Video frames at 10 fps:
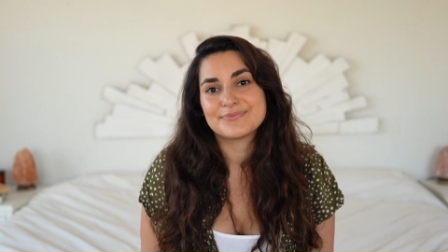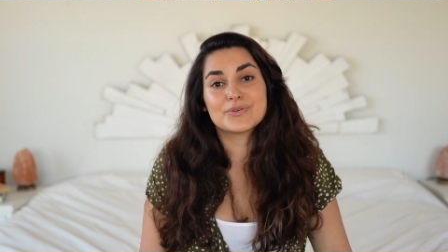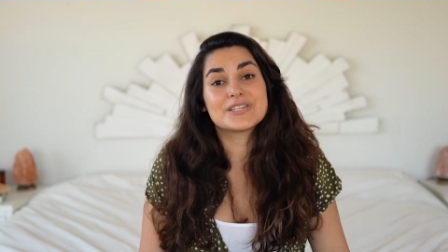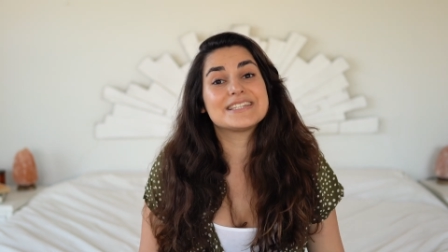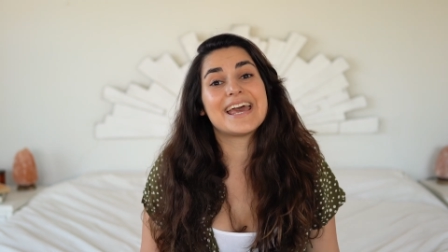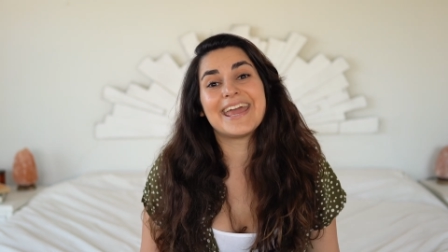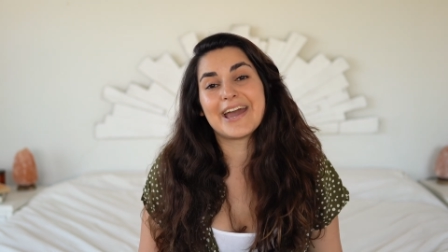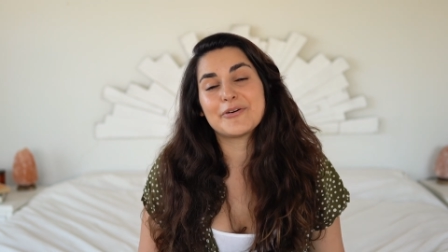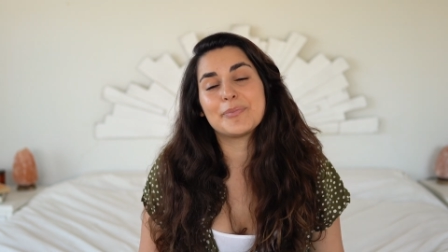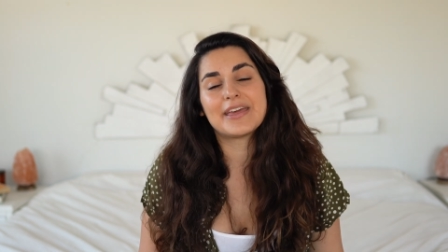So today
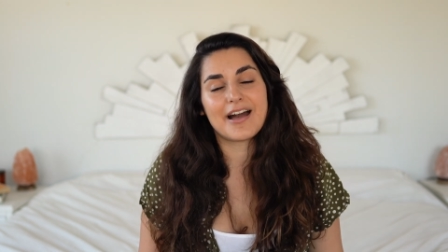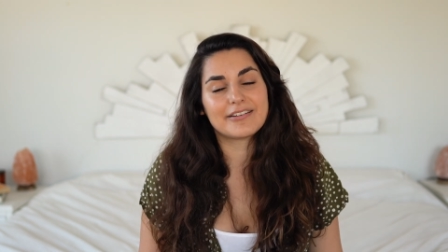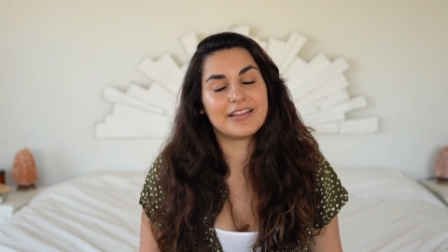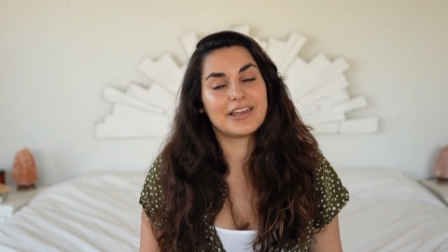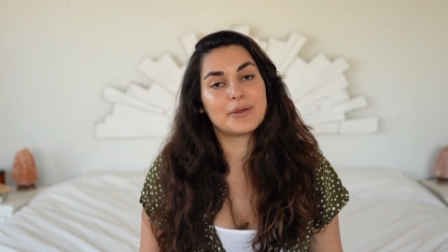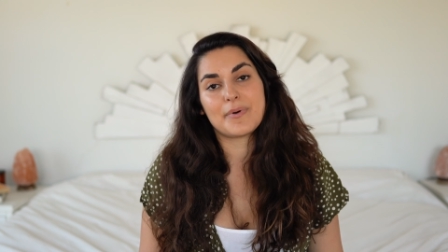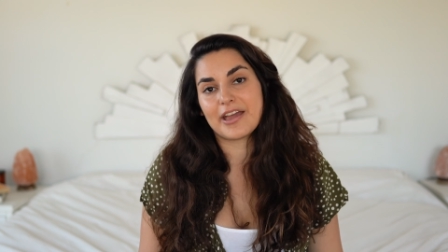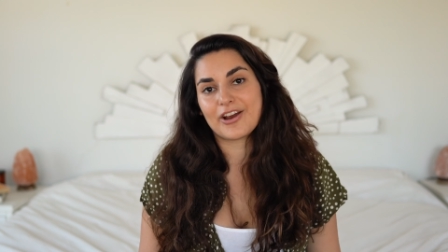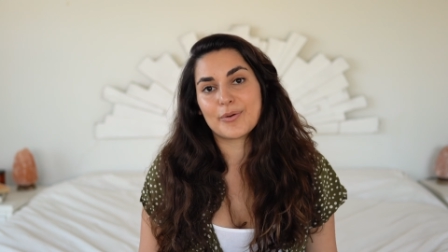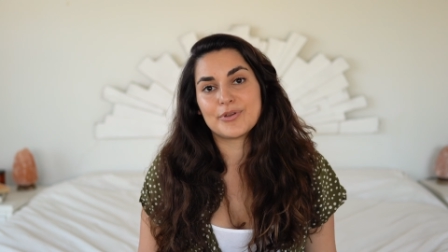I will be calculating
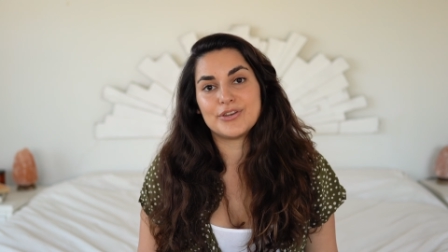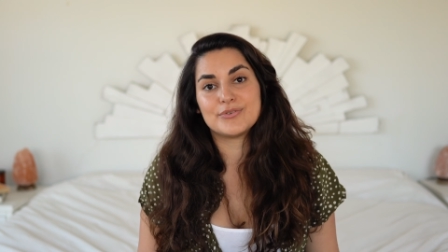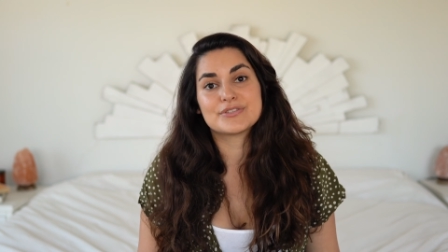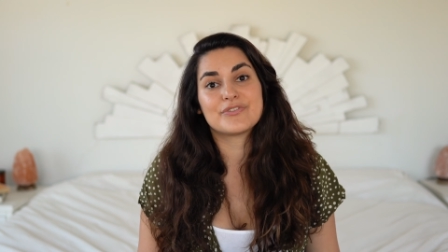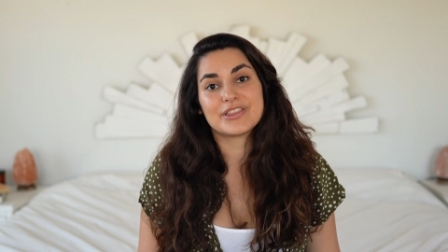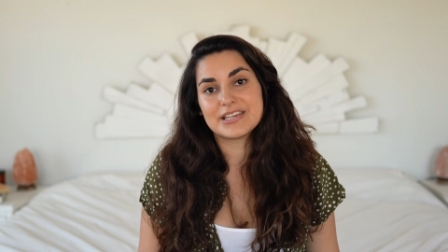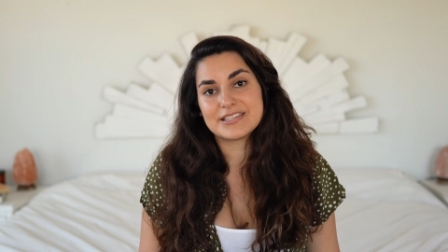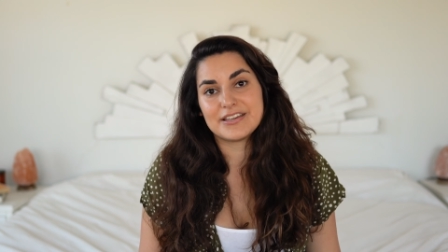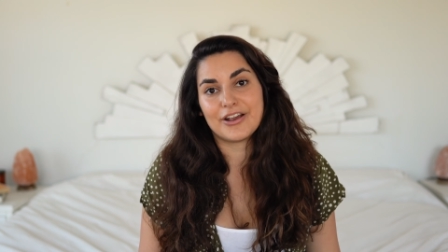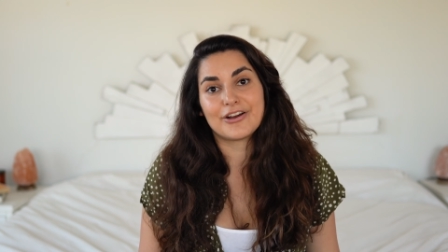my carbon use for
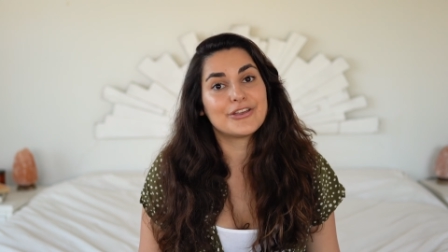this year.